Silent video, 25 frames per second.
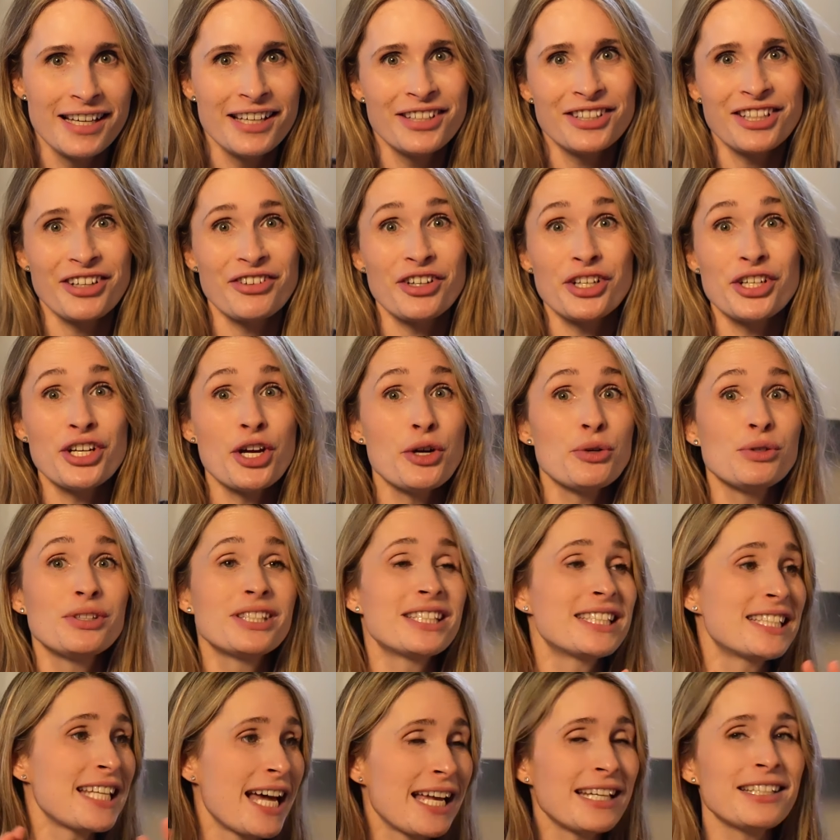There are no
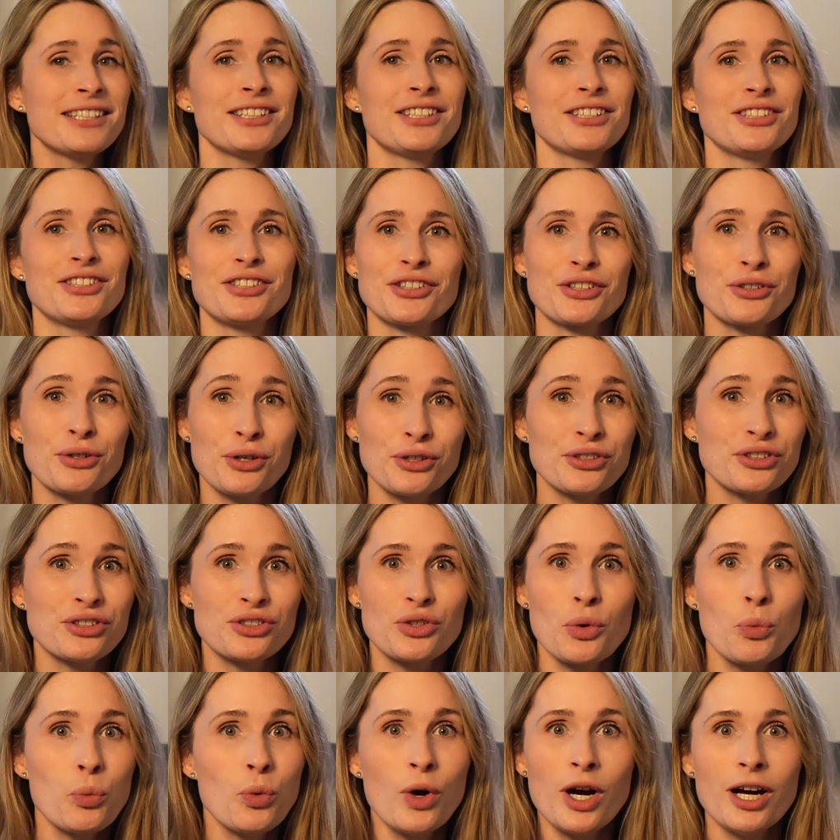standards across
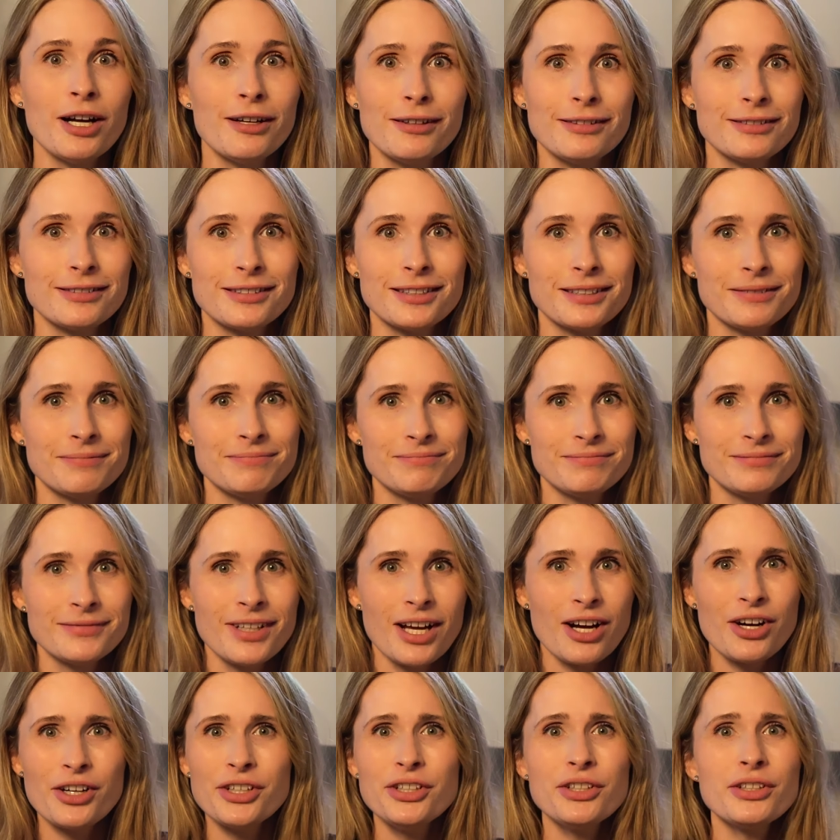the world.
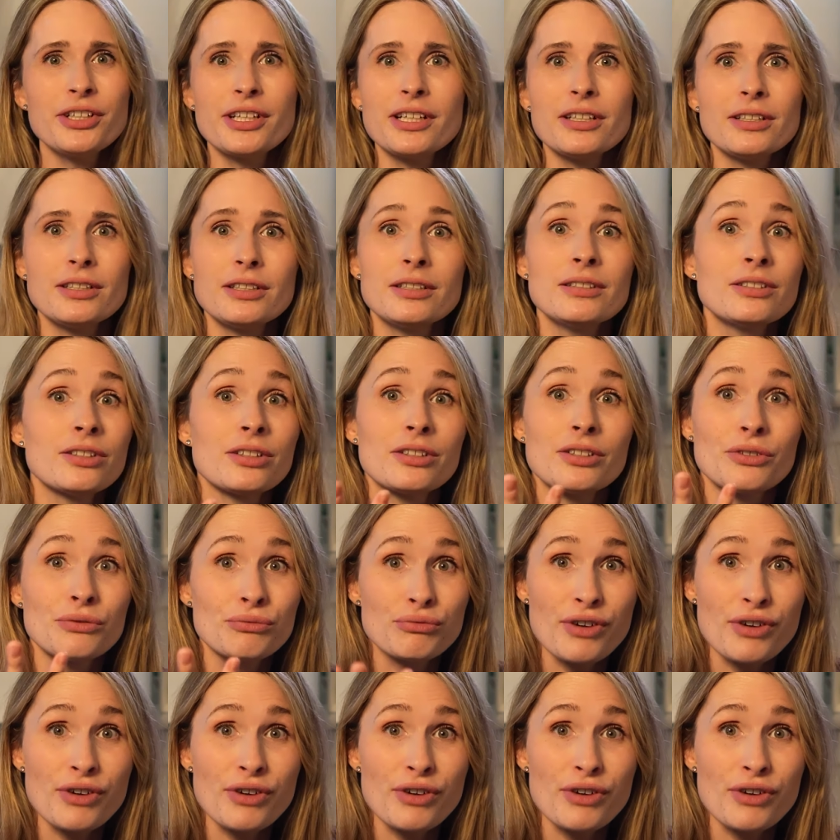Are your curtains on a